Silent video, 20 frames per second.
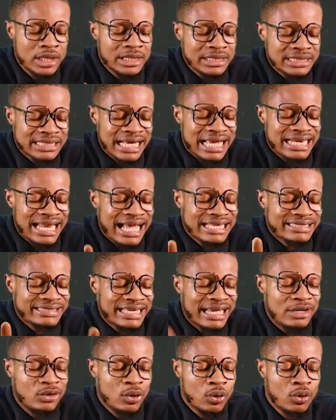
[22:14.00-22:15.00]
sir, that's
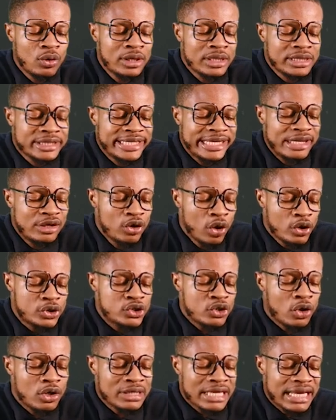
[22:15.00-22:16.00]
the
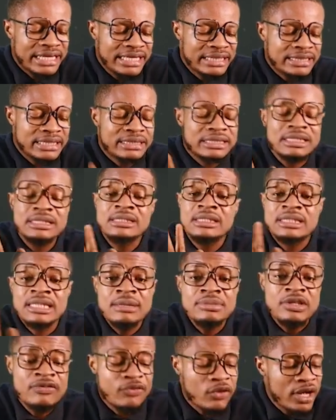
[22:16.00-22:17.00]
notes underneath it. It's the
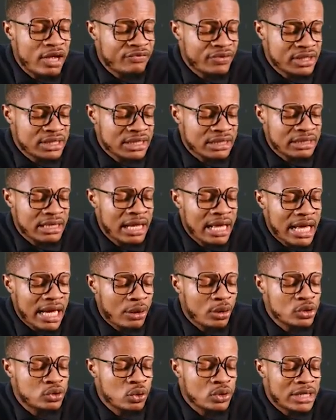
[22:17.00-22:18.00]
same thing for everything. I
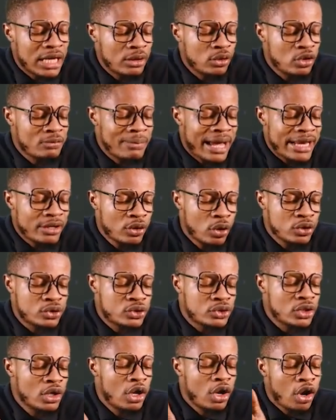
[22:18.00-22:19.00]
want to download my
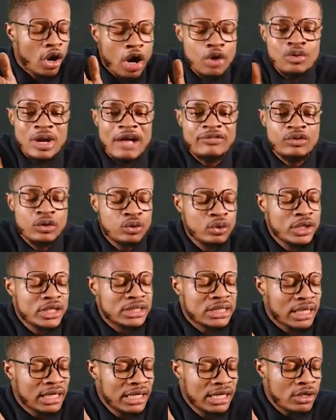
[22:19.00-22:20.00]
notes. All you have to do
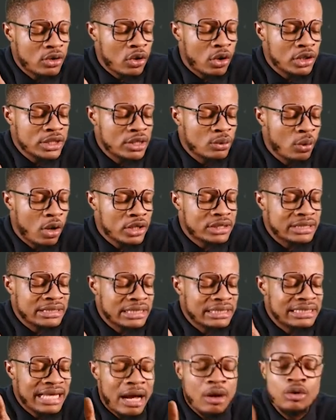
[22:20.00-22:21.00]
is click on the
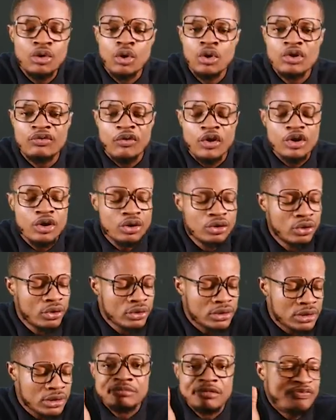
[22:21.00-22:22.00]
download for your
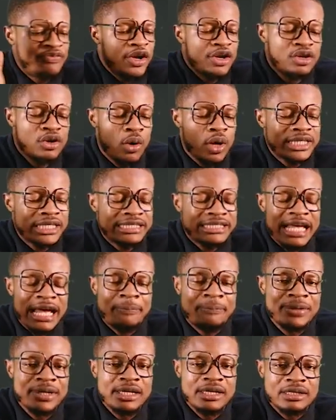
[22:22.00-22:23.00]
notes. Before you know what is
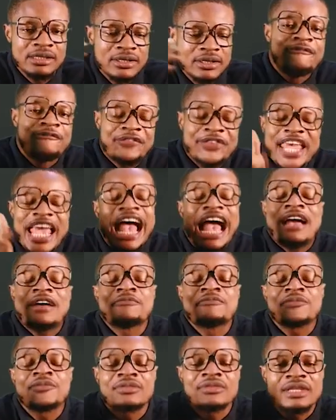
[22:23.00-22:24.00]
happening,
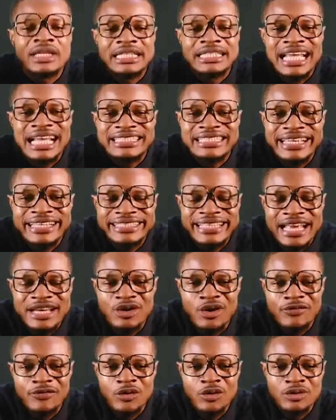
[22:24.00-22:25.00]
it has entered
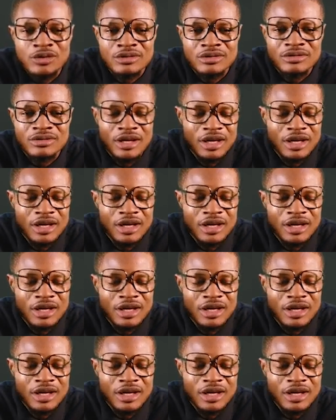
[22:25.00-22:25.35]
your phone.